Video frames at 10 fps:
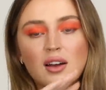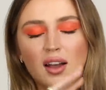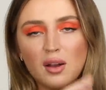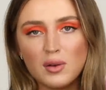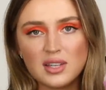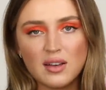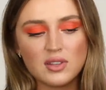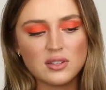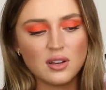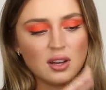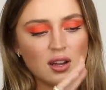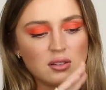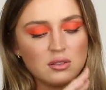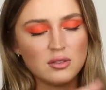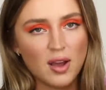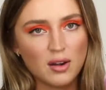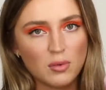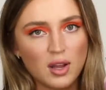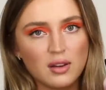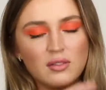I always have this on hand, no matter
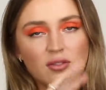what.